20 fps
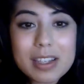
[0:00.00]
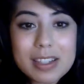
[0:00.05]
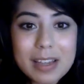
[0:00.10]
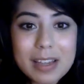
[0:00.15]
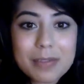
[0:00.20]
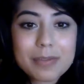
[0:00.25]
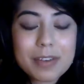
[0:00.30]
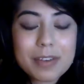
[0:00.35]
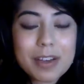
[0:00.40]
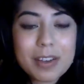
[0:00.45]
I
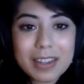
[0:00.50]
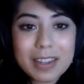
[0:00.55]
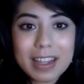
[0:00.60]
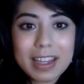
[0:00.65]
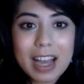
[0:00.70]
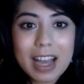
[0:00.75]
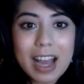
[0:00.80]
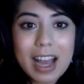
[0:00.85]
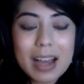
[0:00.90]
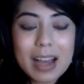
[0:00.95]
felt
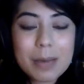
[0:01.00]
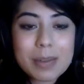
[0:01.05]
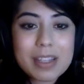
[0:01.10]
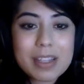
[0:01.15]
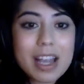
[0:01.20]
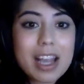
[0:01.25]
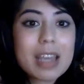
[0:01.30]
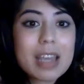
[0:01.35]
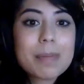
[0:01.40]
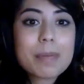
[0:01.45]
like I was
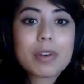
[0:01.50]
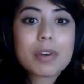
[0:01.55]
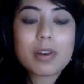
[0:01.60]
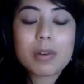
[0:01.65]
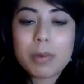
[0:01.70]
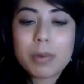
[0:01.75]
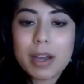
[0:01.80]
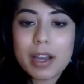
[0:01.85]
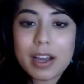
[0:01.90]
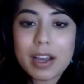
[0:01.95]
hyper
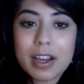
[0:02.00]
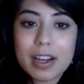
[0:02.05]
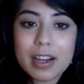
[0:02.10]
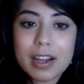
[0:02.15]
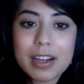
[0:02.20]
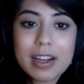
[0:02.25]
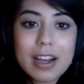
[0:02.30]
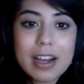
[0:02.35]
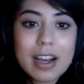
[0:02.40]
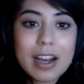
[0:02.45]
aware
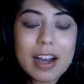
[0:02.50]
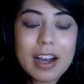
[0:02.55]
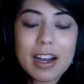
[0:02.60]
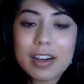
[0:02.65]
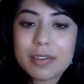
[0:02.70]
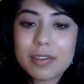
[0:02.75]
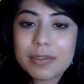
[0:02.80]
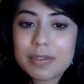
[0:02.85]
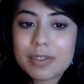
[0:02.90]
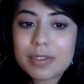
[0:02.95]

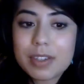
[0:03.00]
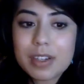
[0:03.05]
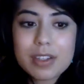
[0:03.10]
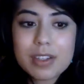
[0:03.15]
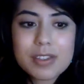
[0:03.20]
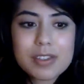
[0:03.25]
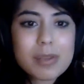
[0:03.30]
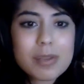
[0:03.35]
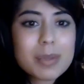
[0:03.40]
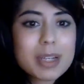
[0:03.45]
of
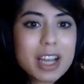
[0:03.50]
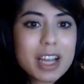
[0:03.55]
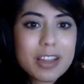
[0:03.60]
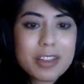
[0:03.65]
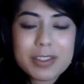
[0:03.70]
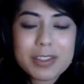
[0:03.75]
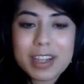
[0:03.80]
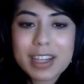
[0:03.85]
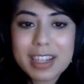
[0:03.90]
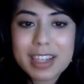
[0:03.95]
so many
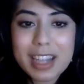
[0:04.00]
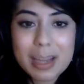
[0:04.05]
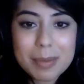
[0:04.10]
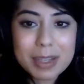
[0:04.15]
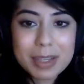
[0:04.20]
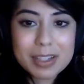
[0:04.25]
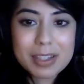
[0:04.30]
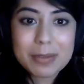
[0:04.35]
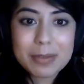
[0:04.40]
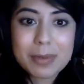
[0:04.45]
other
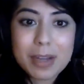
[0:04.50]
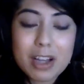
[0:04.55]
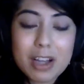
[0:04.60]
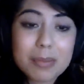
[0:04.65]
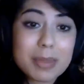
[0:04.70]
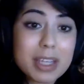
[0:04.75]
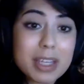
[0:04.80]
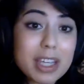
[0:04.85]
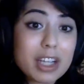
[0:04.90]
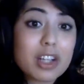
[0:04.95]
dynamics around
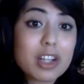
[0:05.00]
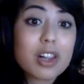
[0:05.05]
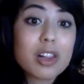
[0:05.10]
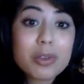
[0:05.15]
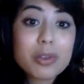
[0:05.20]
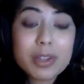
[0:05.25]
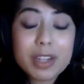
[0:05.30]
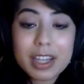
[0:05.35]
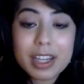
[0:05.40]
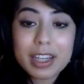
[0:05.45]
me,
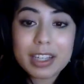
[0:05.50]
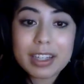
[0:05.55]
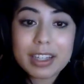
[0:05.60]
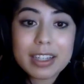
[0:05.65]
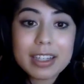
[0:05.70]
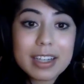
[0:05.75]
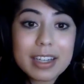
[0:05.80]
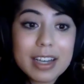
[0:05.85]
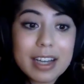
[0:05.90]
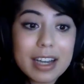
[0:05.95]
including
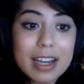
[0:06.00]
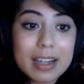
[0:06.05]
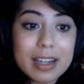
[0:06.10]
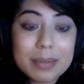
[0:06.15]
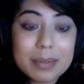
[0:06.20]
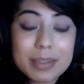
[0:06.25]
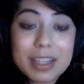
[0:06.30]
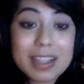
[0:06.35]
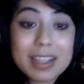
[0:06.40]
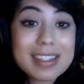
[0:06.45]

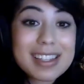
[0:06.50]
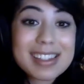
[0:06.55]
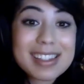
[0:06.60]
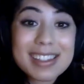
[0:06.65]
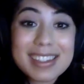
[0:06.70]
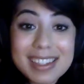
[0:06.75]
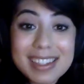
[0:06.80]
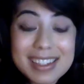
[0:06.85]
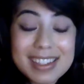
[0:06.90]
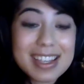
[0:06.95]
the
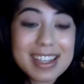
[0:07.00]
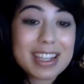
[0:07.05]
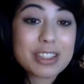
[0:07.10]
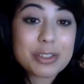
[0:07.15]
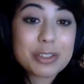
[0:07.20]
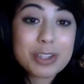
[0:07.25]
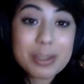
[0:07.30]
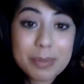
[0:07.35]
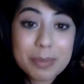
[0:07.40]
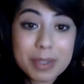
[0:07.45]
existence and
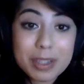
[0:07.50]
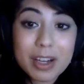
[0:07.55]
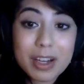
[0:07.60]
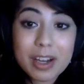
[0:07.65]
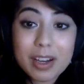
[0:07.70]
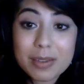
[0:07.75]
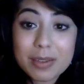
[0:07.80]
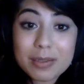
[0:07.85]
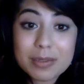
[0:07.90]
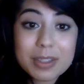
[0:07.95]
treatment
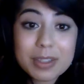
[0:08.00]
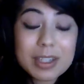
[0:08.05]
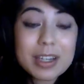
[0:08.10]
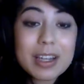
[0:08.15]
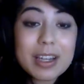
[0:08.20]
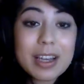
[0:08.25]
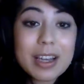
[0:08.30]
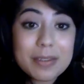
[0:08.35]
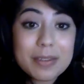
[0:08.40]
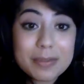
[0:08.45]
of
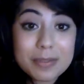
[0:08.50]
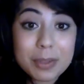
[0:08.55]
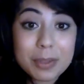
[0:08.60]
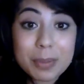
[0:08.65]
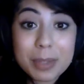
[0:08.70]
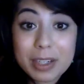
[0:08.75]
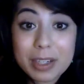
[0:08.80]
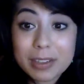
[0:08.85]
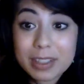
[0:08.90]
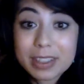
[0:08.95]

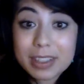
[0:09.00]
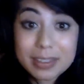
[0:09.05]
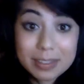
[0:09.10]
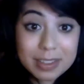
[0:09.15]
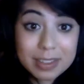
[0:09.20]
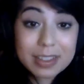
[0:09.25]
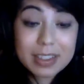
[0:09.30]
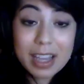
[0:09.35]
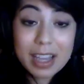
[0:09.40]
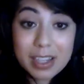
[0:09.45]
Filipino
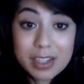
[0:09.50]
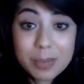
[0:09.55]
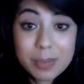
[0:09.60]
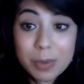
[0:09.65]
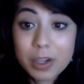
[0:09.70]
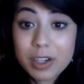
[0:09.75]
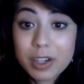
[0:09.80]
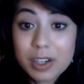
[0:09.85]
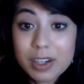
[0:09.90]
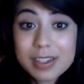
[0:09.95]
guest
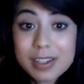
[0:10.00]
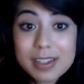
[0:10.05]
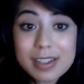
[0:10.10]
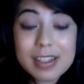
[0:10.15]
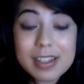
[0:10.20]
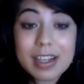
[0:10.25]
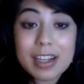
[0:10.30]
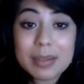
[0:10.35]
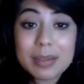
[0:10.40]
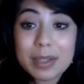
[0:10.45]
workers
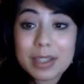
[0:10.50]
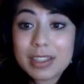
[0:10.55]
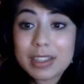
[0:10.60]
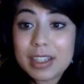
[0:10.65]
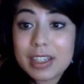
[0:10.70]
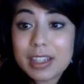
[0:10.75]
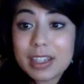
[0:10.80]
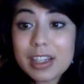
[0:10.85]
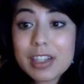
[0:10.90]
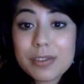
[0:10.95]
in
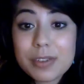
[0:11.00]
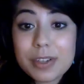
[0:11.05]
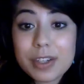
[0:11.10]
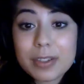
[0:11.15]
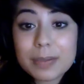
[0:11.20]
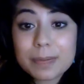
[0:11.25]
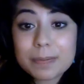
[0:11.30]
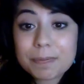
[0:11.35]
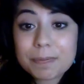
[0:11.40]
Israel.